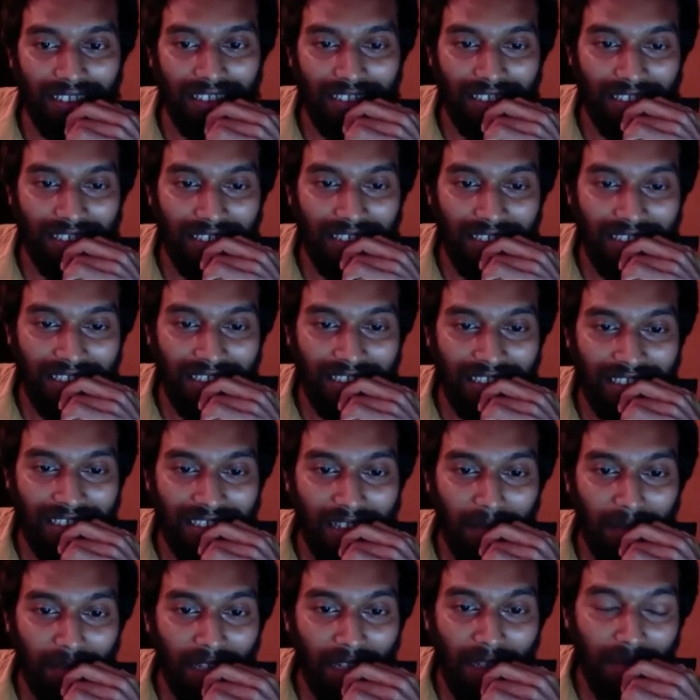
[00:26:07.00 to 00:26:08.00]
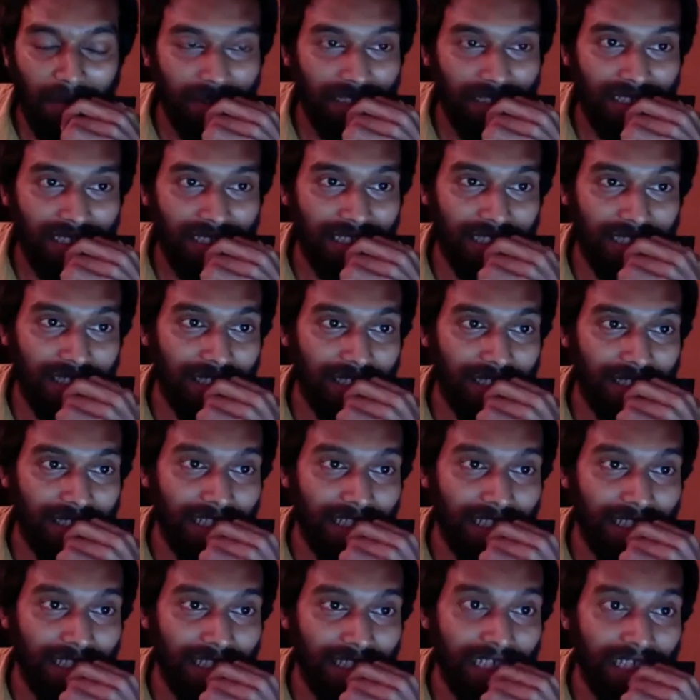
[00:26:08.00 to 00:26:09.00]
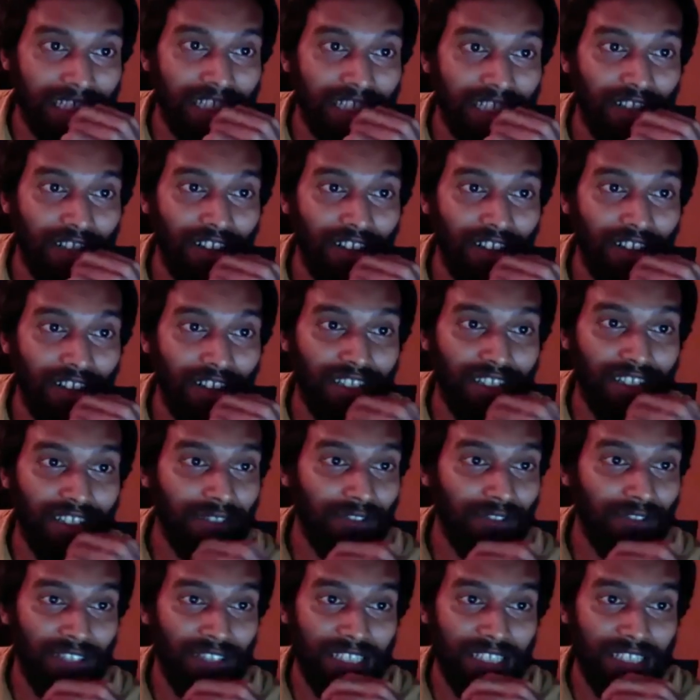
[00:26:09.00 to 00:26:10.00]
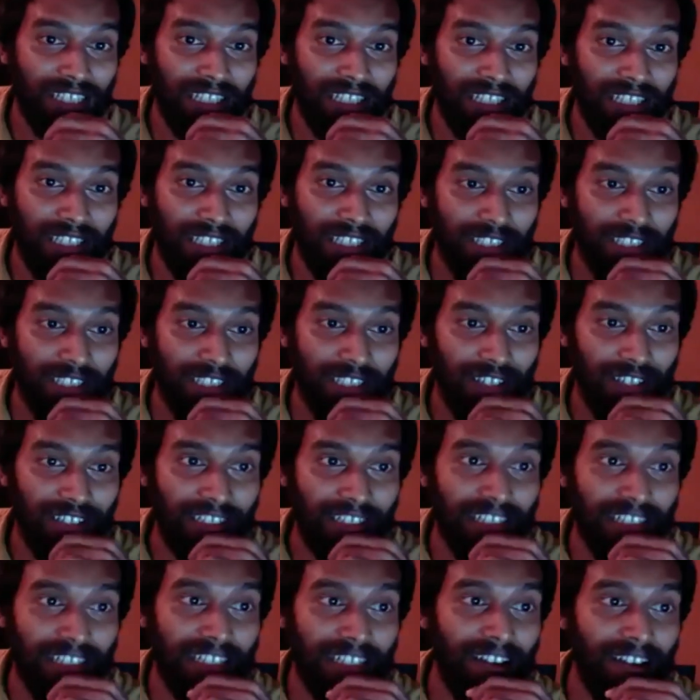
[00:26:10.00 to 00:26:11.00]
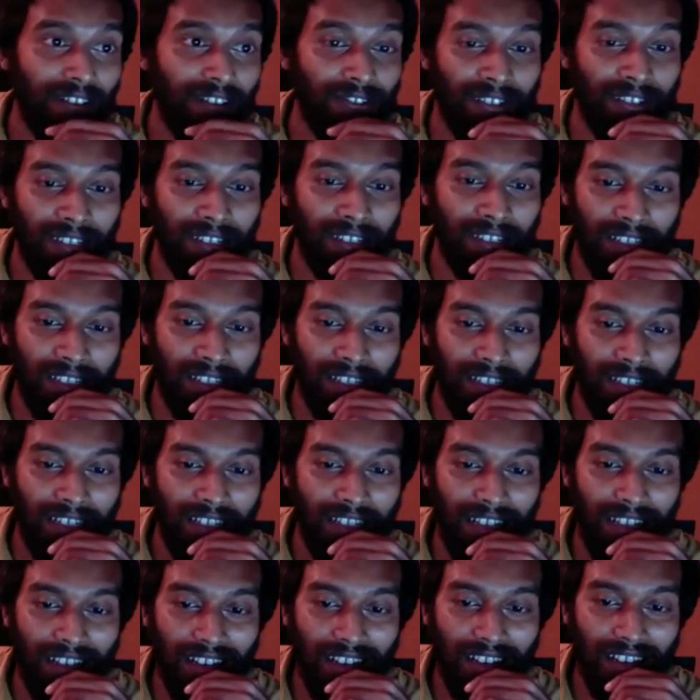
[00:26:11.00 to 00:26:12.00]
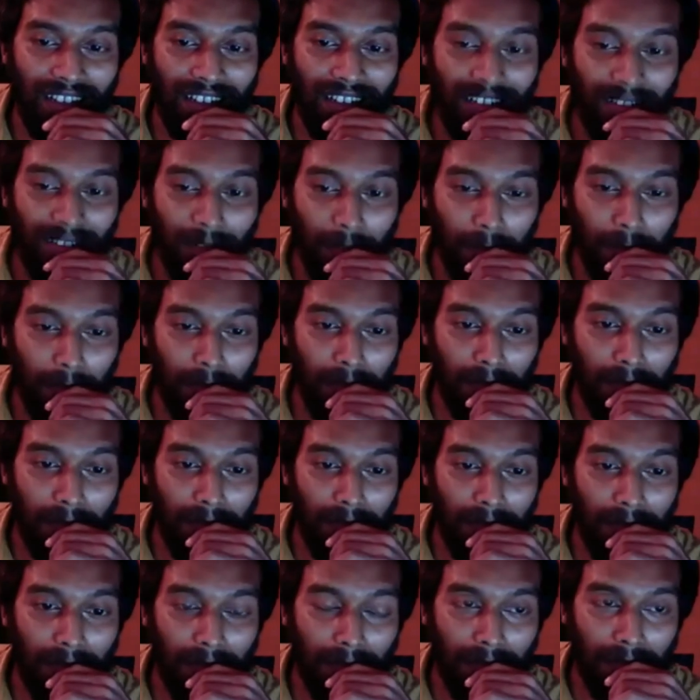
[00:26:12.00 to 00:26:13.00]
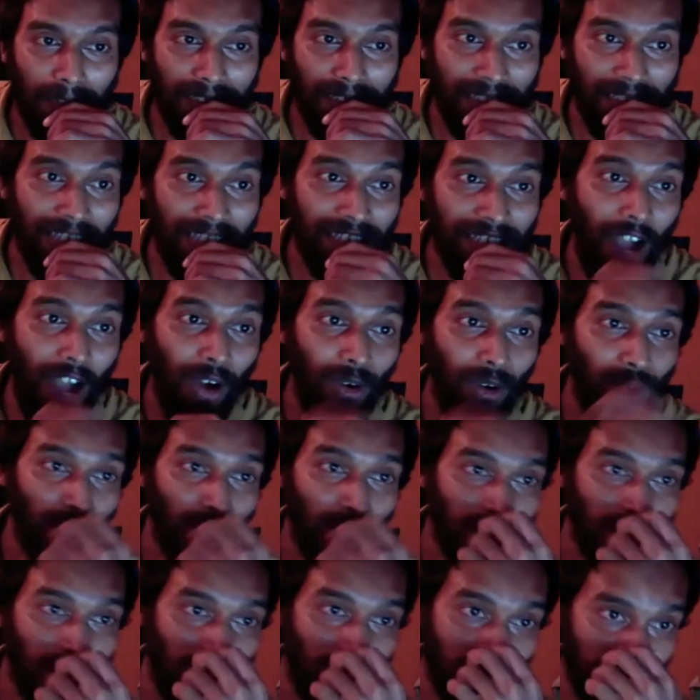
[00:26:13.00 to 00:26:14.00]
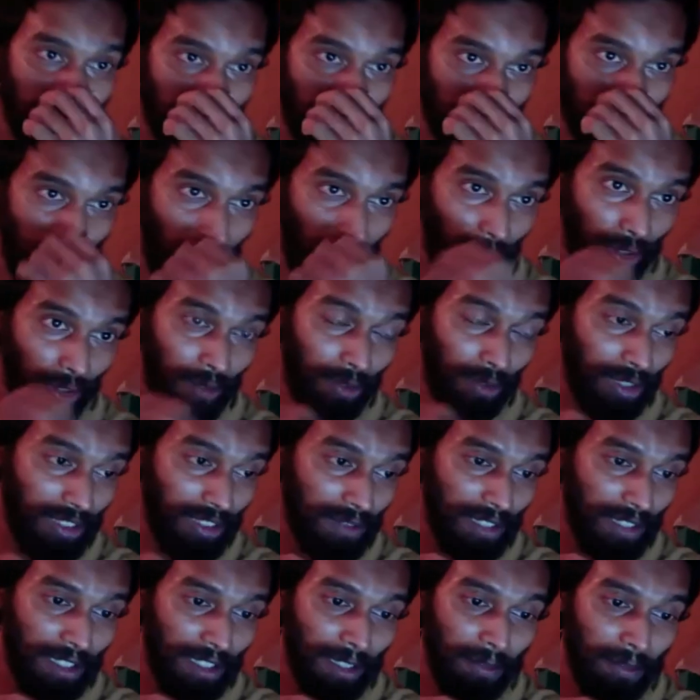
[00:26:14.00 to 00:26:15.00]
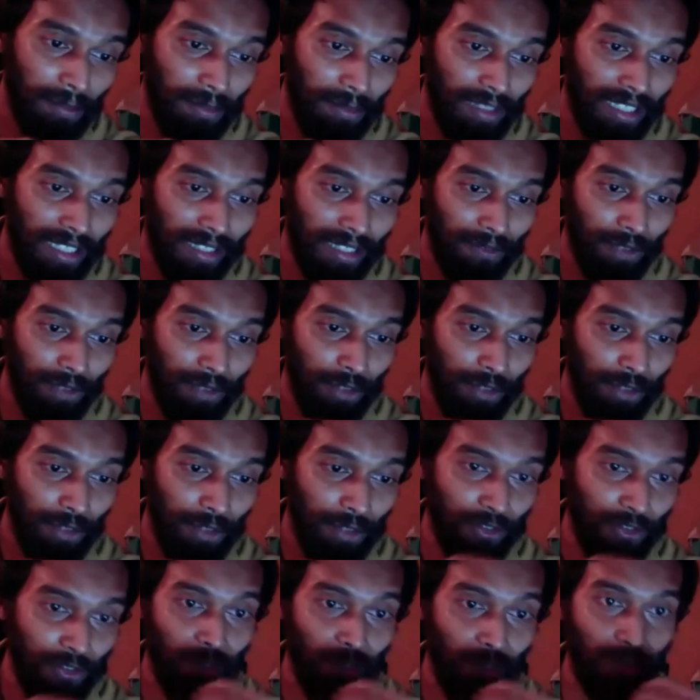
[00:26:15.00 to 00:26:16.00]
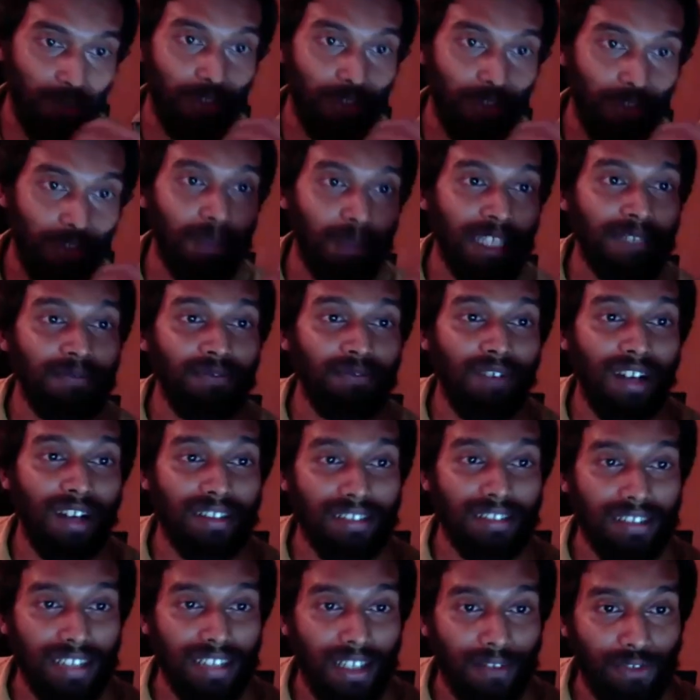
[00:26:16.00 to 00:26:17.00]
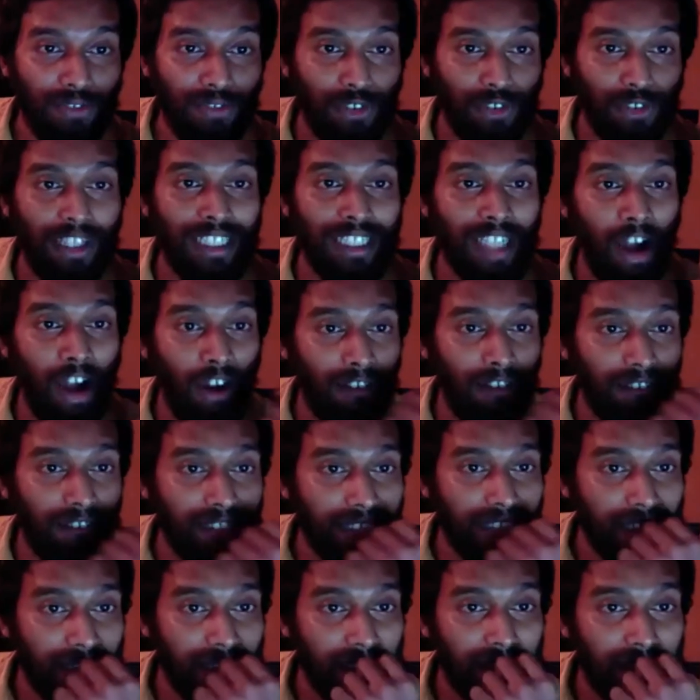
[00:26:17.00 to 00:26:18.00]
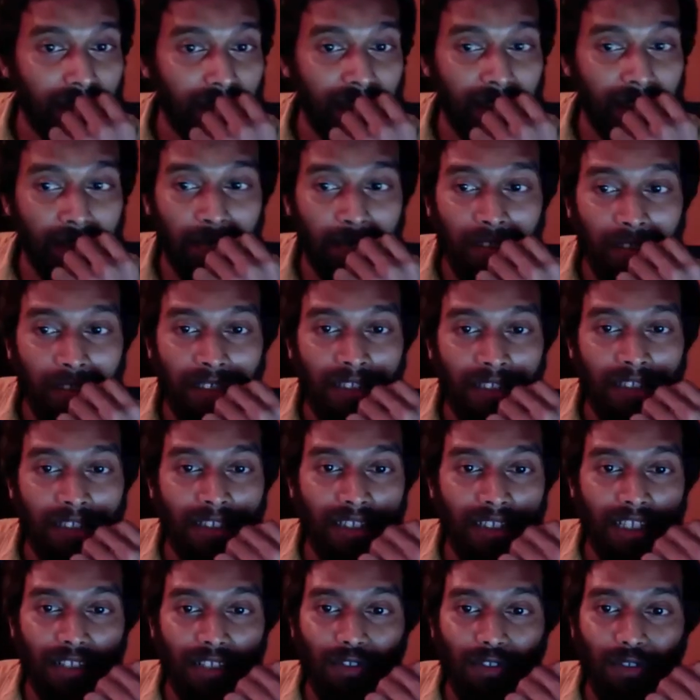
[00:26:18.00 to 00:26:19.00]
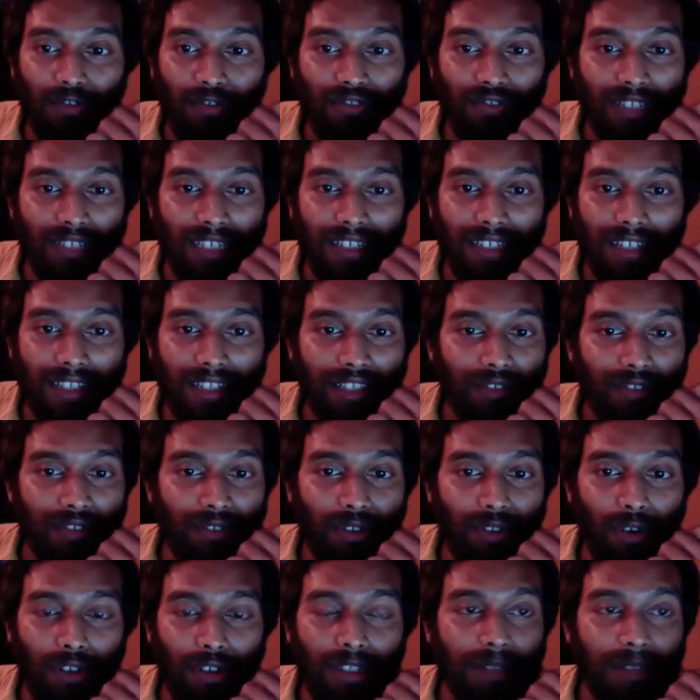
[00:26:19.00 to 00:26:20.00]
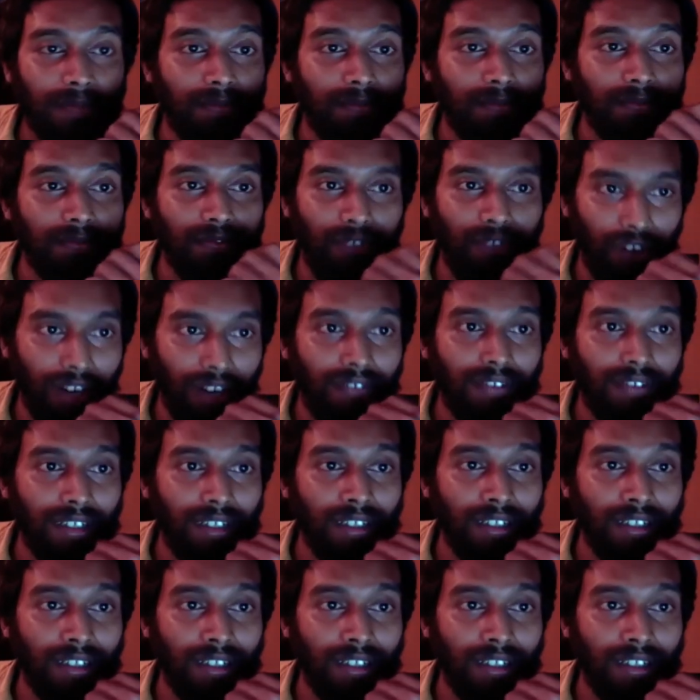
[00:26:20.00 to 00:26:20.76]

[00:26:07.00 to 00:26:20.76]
sometimes it's just really not, it feels like it's not really enough. But that's how it was with him. If you met him once and you had a conversation with him, it would feel like you've known him forever.